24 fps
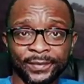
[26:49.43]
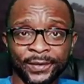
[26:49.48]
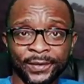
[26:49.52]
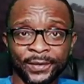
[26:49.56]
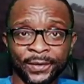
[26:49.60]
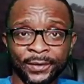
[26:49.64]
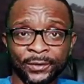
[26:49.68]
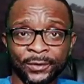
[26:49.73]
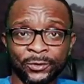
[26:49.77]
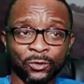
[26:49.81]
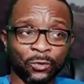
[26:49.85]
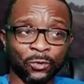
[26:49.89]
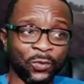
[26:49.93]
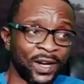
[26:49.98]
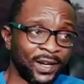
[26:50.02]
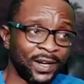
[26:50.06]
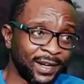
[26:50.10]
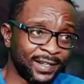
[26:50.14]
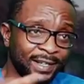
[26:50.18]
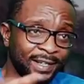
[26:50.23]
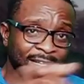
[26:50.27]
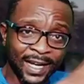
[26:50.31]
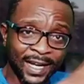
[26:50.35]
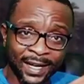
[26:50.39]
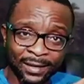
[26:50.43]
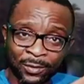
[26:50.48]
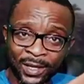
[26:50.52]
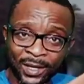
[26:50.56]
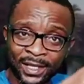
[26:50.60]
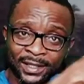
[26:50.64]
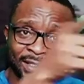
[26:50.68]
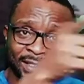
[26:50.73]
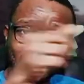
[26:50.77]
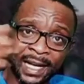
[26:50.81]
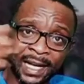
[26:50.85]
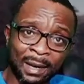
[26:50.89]
So when they
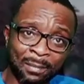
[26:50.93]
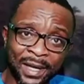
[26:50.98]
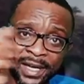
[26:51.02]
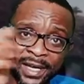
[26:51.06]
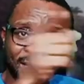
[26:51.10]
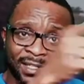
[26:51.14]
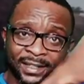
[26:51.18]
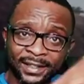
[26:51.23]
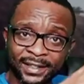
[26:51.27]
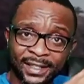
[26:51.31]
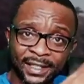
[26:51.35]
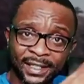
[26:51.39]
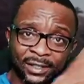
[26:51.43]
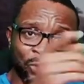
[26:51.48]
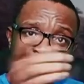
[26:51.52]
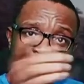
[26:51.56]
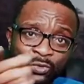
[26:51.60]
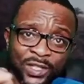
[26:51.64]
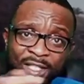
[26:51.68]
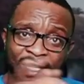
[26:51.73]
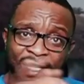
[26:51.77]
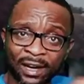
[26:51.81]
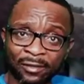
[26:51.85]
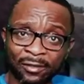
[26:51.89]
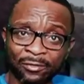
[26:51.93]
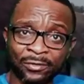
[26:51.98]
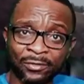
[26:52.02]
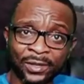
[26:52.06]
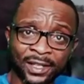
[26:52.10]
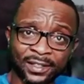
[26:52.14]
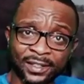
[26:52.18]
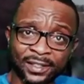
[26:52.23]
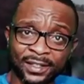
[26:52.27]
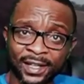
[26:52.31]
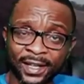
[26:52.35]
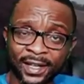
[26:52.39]
are making deals with their
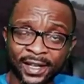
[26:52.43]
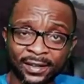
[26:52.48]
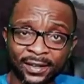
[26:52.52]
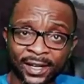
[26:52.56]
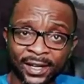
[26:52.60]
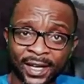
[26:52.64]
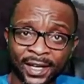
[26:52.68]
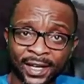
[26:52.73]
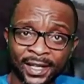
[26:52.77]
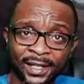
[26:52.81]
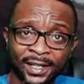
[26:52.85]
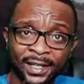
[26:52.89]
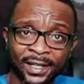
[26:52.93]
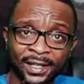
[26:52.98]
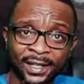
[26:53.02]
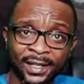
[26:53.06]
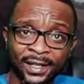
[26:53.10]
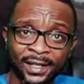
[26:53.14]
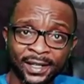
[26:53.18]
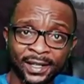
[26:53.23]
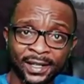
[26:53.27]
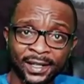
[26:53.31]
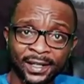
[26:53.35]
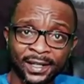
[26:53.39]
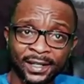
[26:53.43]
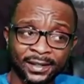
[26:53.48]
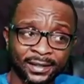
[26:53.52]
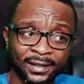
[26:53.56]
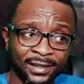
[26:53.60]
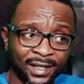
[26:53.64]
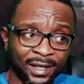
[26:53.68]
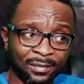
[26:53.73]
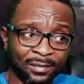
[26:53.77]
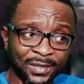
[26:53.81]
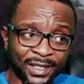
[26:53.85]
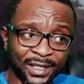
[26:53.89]
friends there, right?
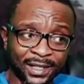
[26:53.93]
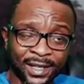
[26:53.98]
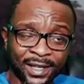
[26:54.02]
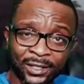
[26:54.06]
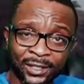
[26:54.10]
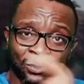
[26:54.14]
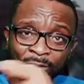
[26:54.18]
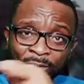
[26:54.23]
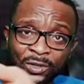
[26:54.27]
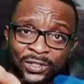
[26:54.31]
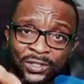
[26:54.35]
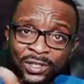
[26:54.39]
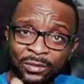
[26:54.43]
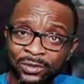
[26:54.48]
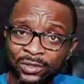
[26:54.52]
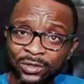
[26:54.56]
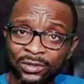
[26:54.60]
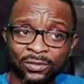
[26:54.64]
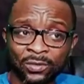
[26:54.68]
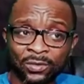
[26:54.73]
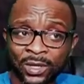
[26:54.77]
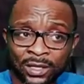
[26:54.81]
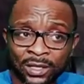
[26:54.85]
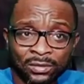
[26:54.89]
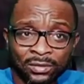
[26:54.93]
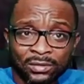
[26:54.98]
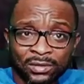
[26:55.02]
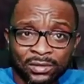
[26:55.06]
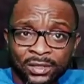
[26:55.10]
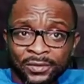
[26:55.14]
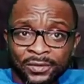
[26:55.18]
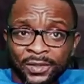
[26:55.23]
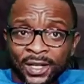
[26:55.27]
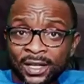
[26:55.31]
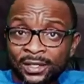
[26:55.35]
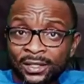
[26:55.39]
Nnamdi Kanu was able to say, well, if
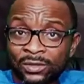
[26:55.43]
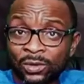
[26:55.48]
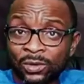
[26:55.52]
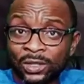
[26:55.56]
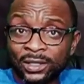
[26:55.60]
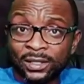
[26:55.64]
that's what